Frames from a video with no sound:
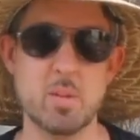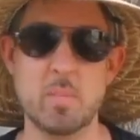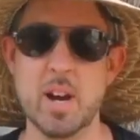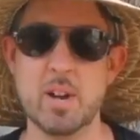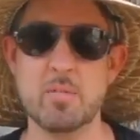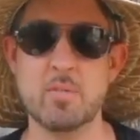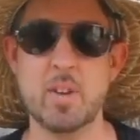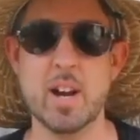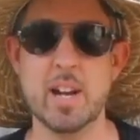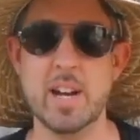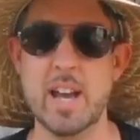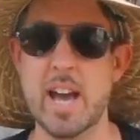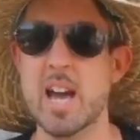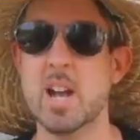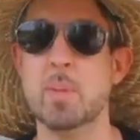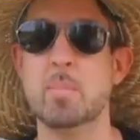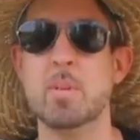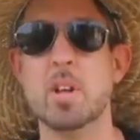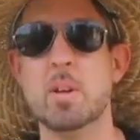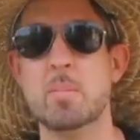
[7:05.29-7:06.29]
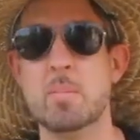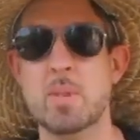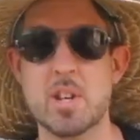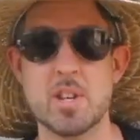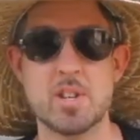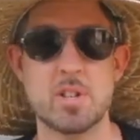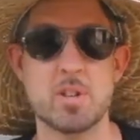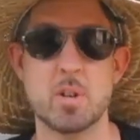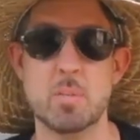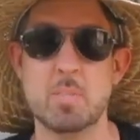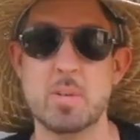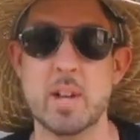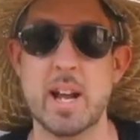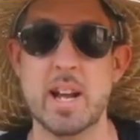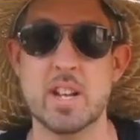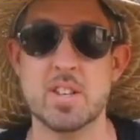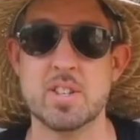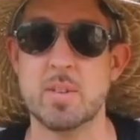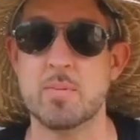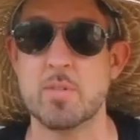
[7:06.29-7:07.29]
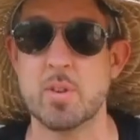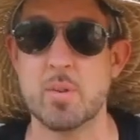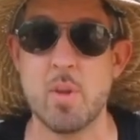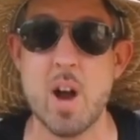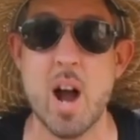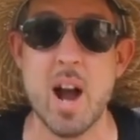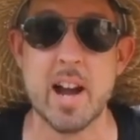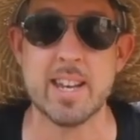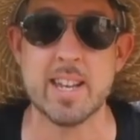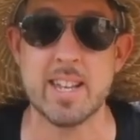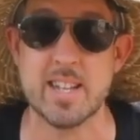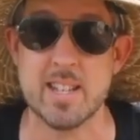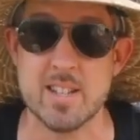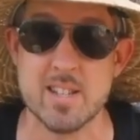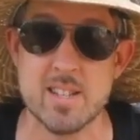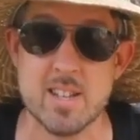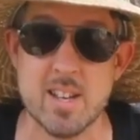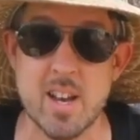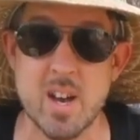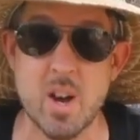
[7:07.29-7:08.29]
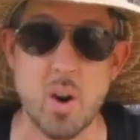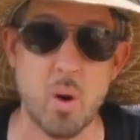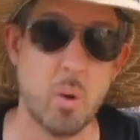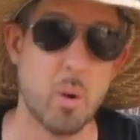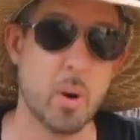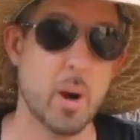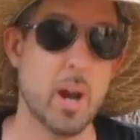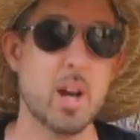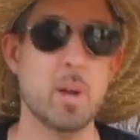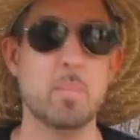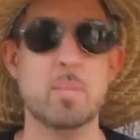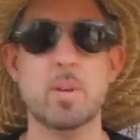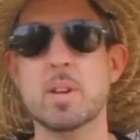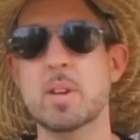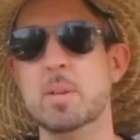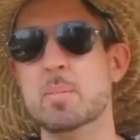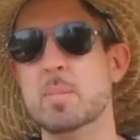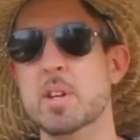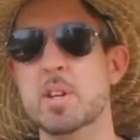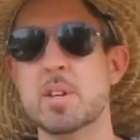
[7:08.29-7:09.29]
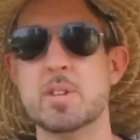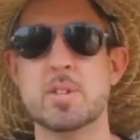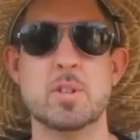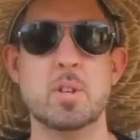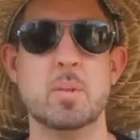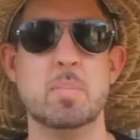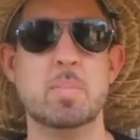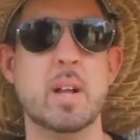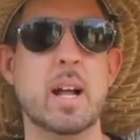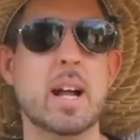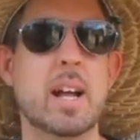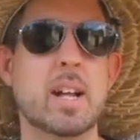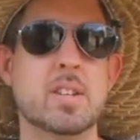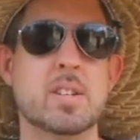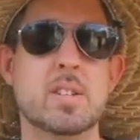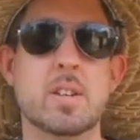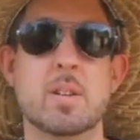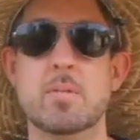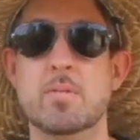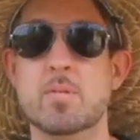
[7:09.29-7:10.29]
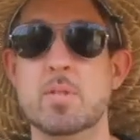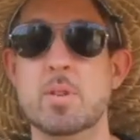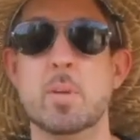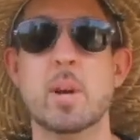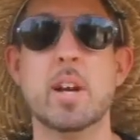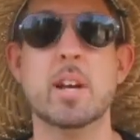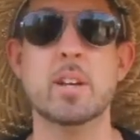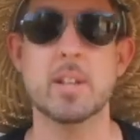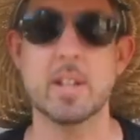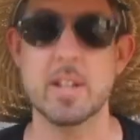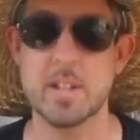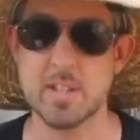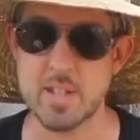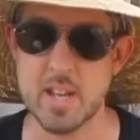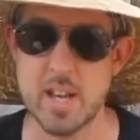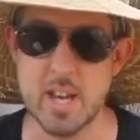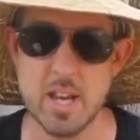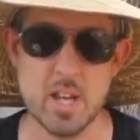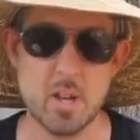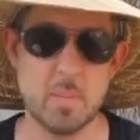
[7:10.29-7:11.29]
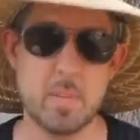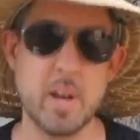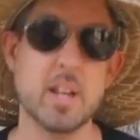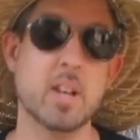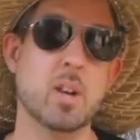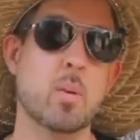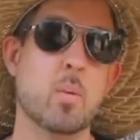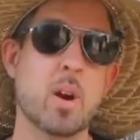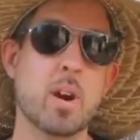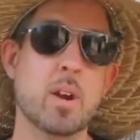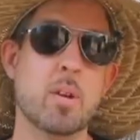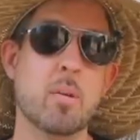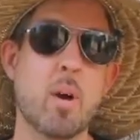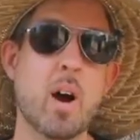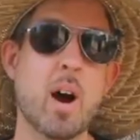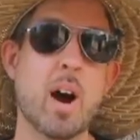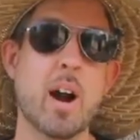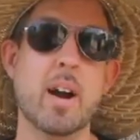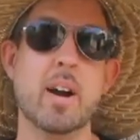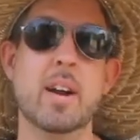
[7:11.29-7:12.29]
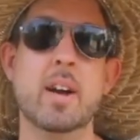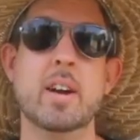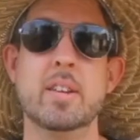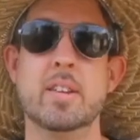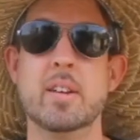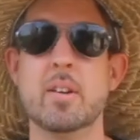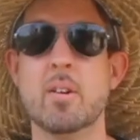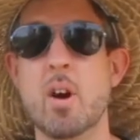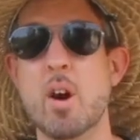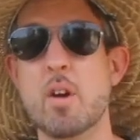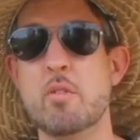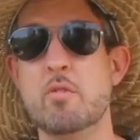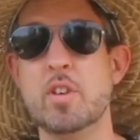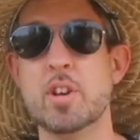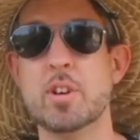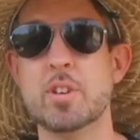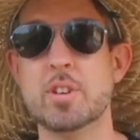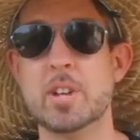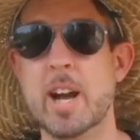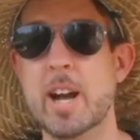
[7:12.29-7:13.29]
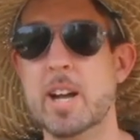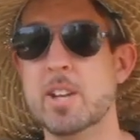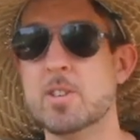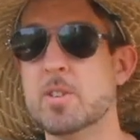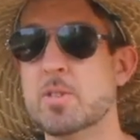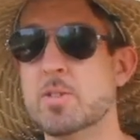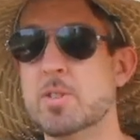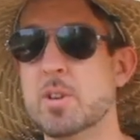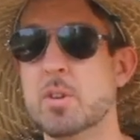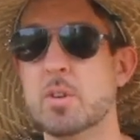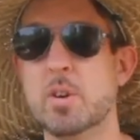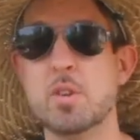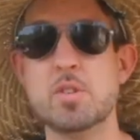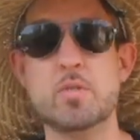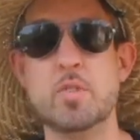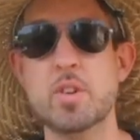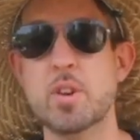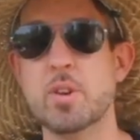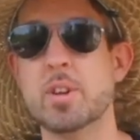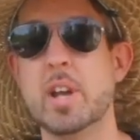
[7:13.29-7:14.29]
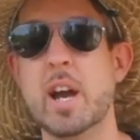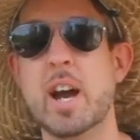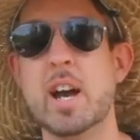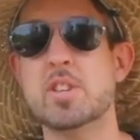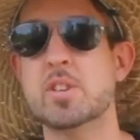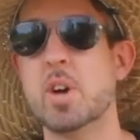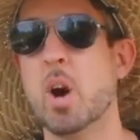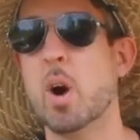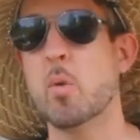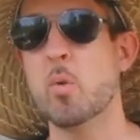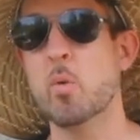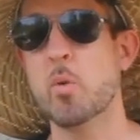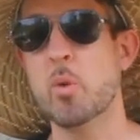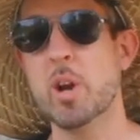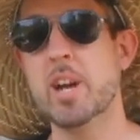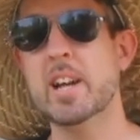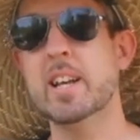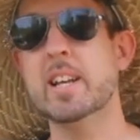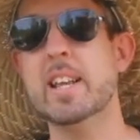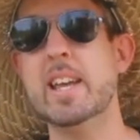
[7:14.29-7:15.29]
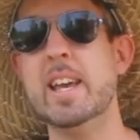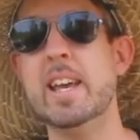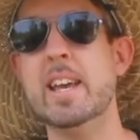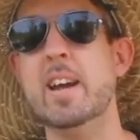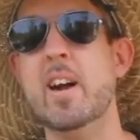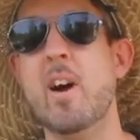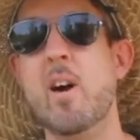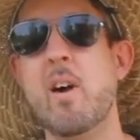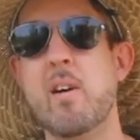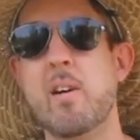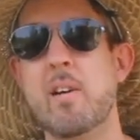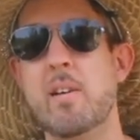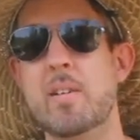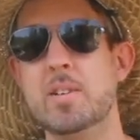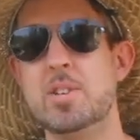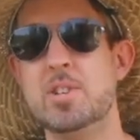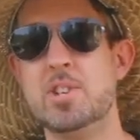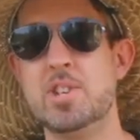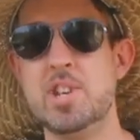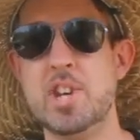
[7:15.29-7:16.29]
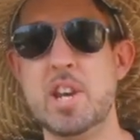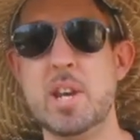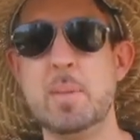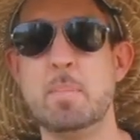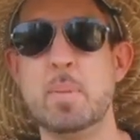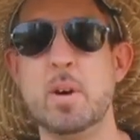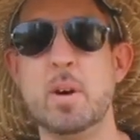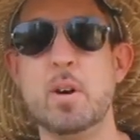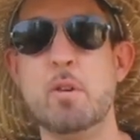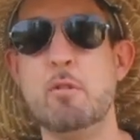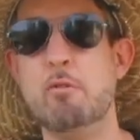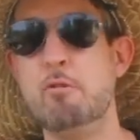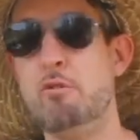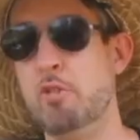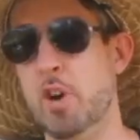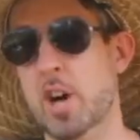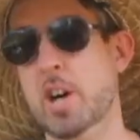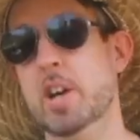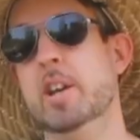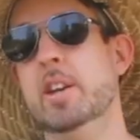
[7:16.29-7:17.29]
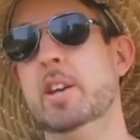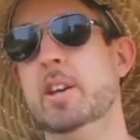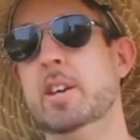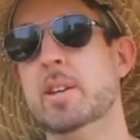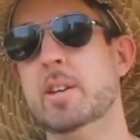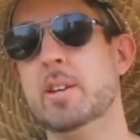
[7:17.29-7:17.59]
You might find edible and medicinal plants of the Rockies or edible and medicinal plants of New England. Depending on where you are, there are field guides. So those field guides are really cheap fun.